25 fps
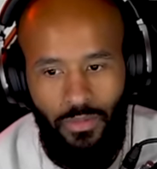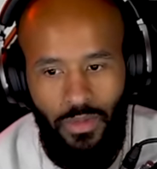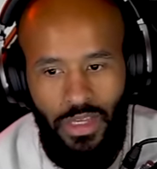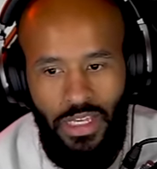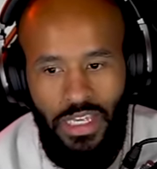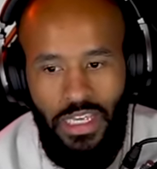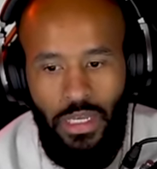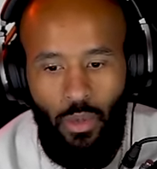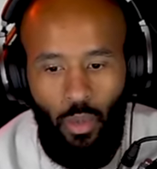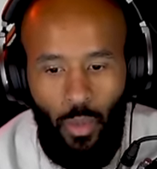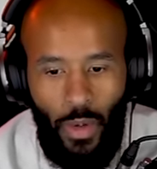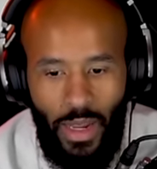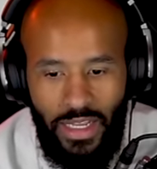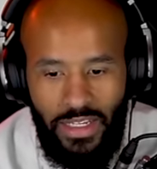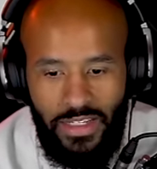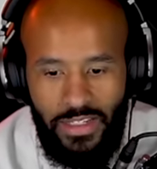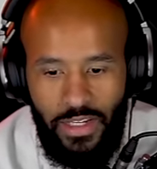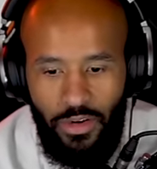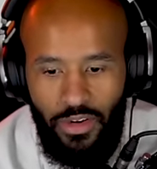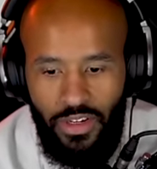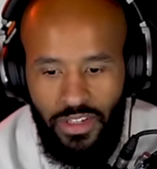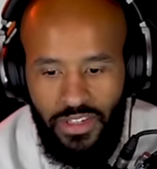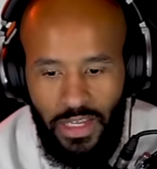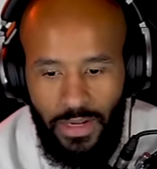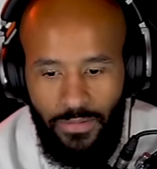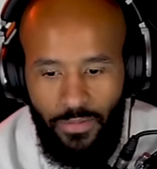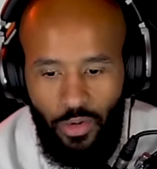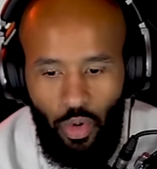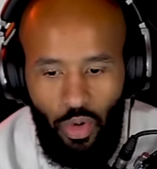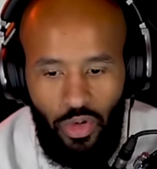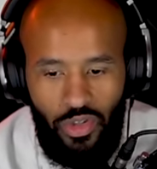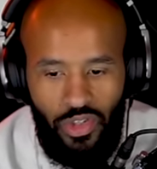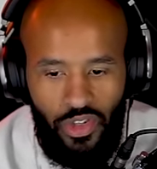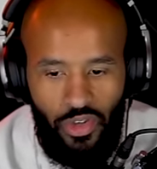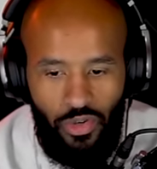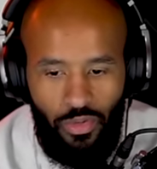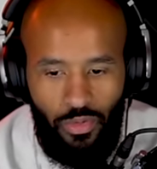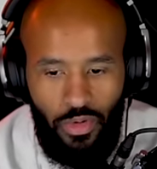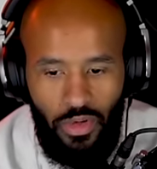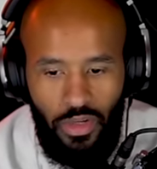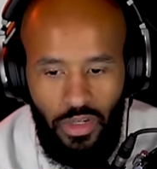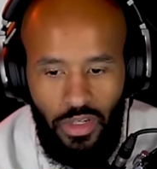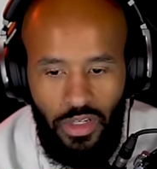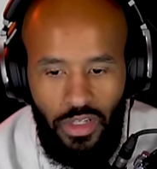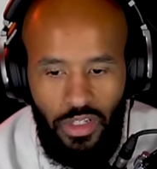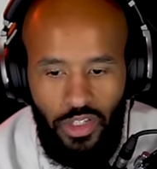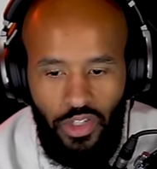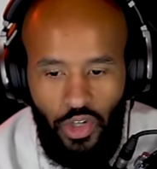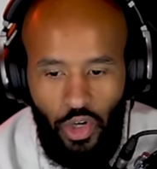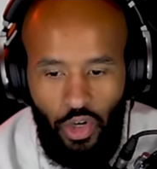He waits there instead of going to the
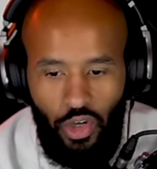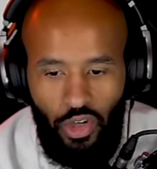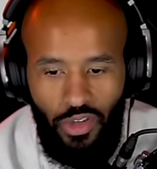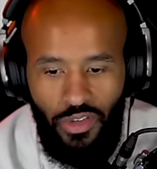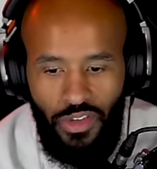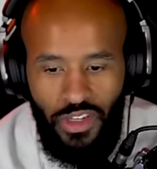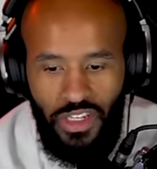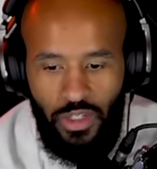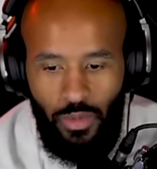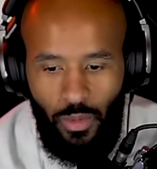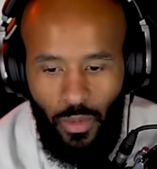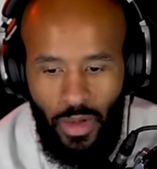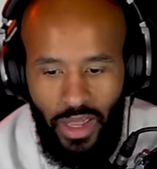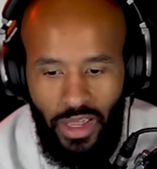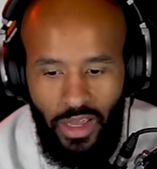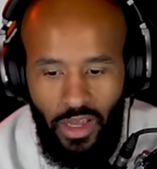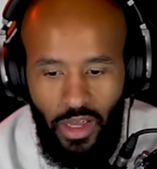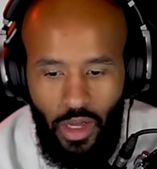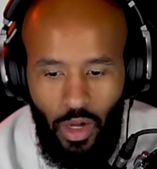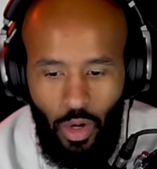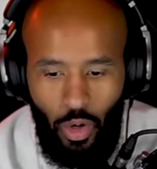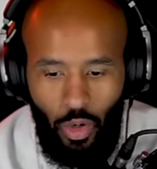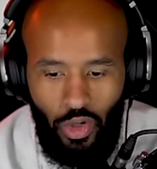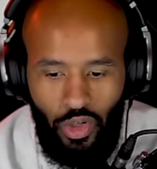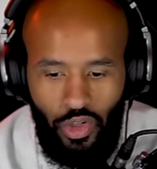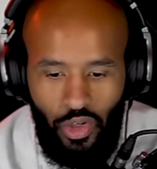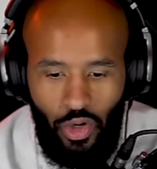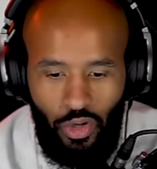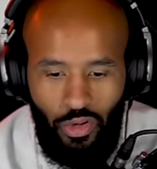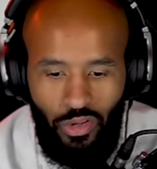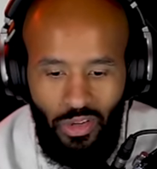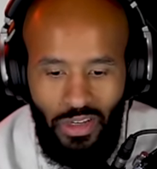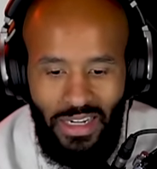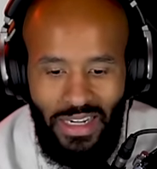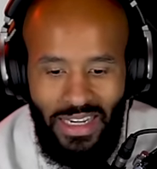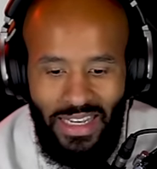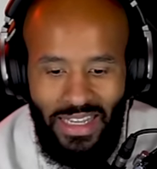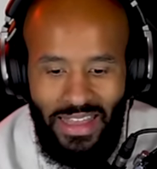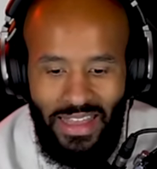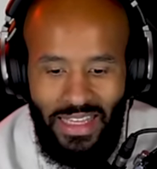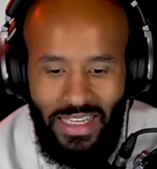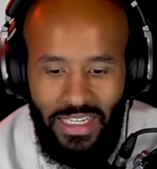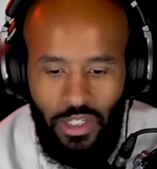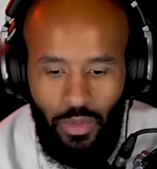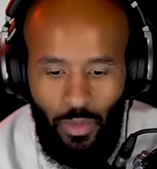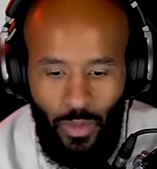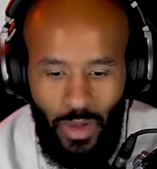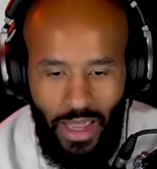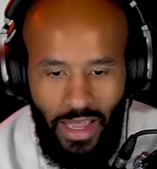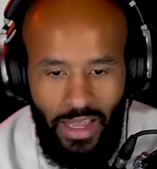circling this way or circling
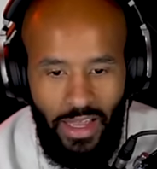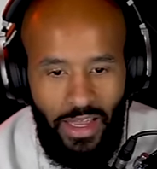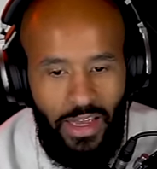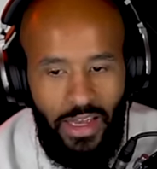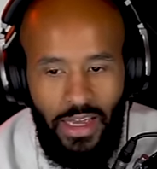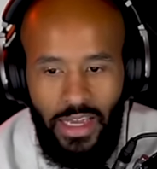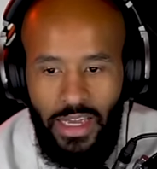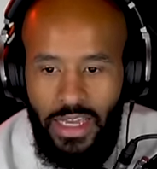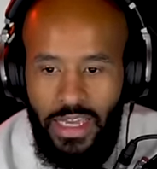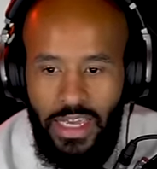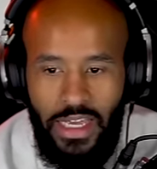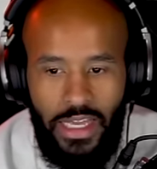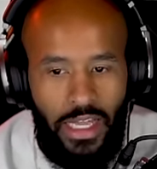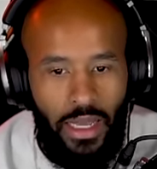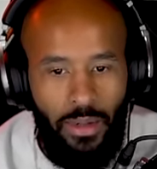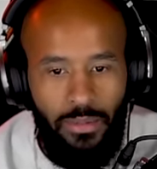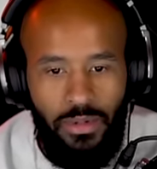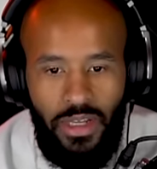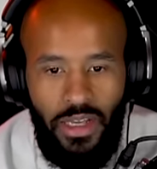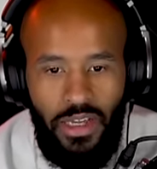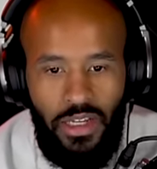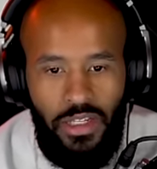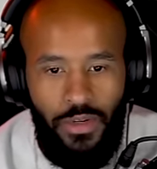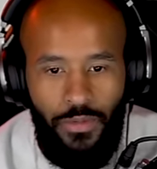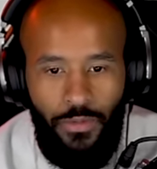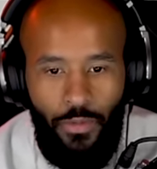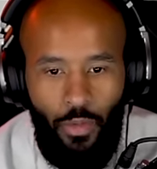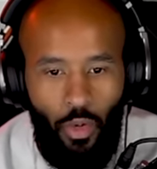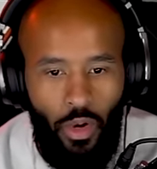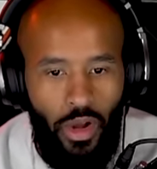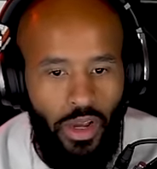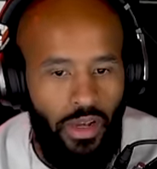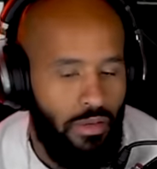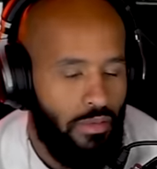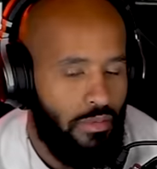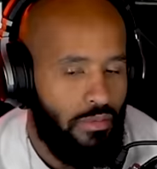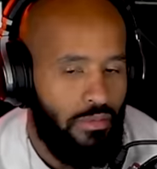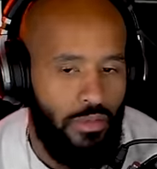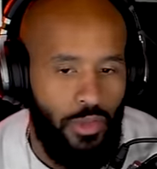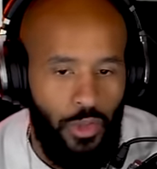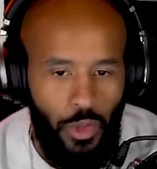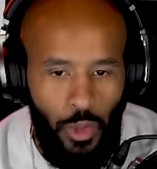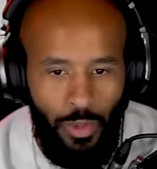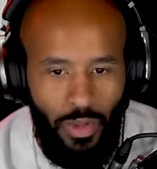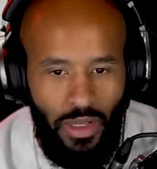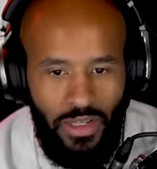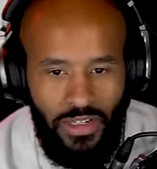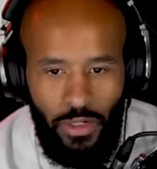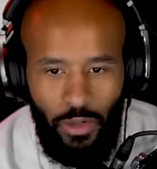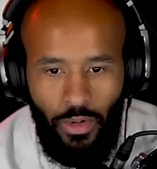this way. He comes to the edge of the void.
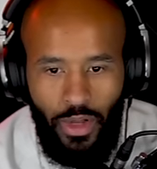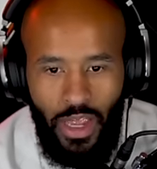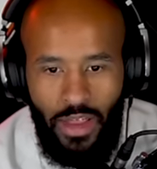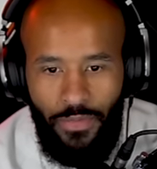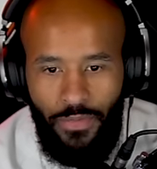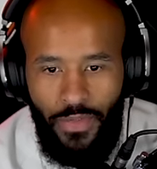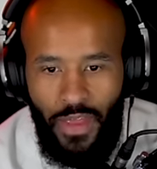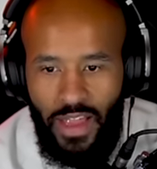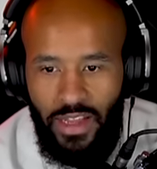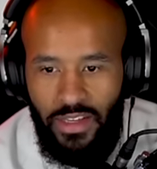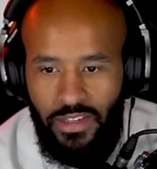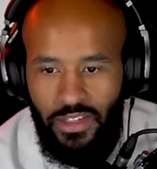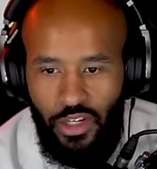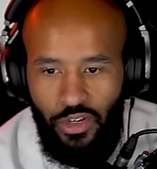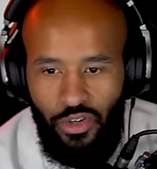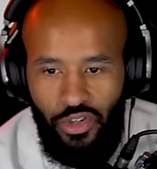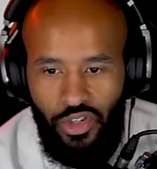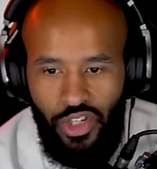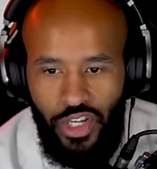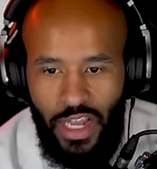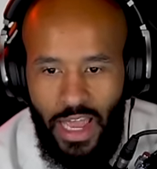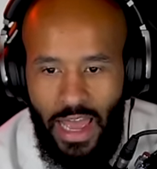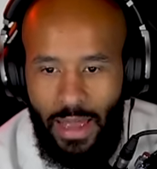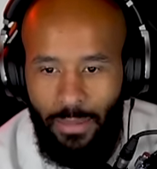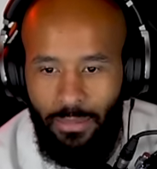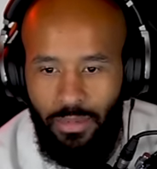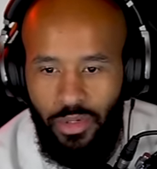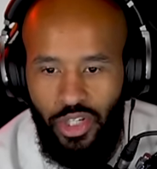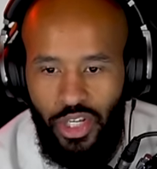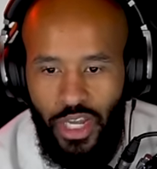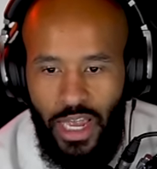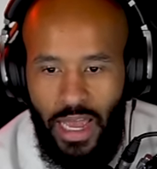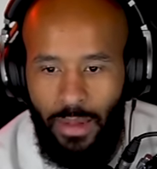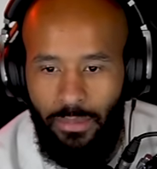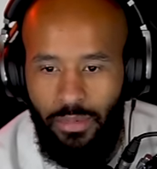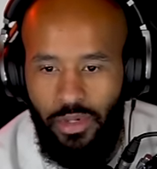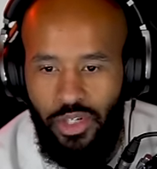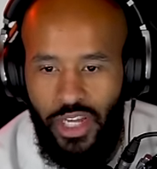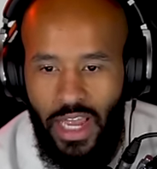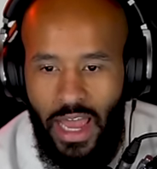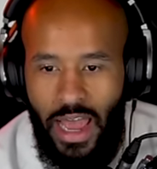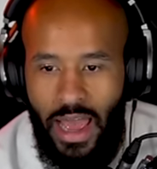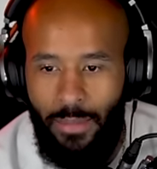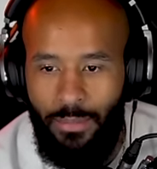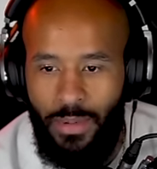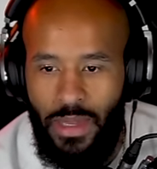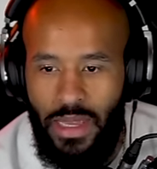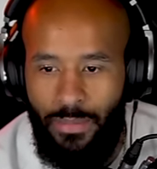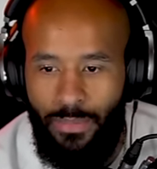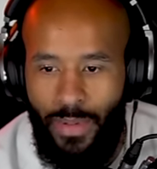Superlek says, okay, thanks. Here's jab, jab,
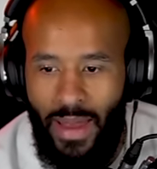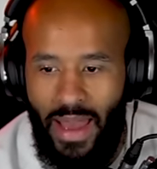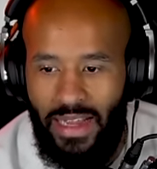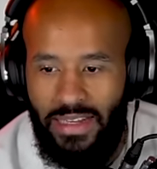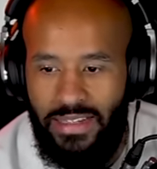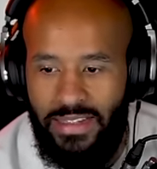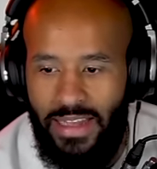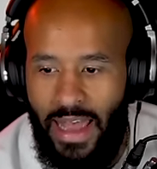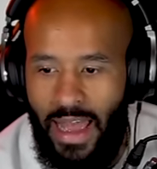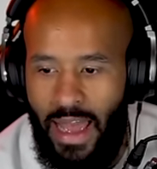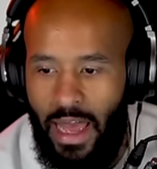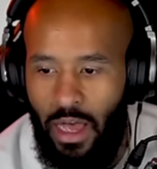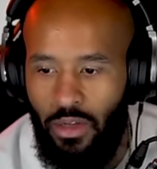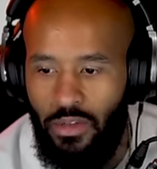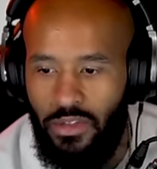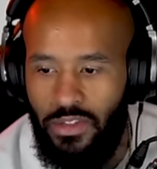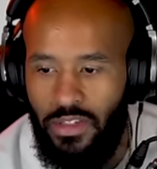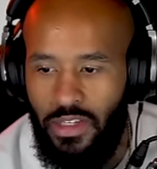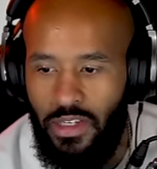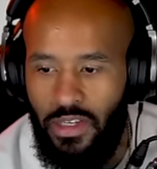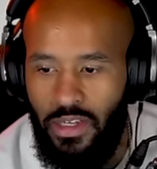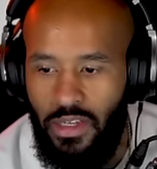jab. He backs out.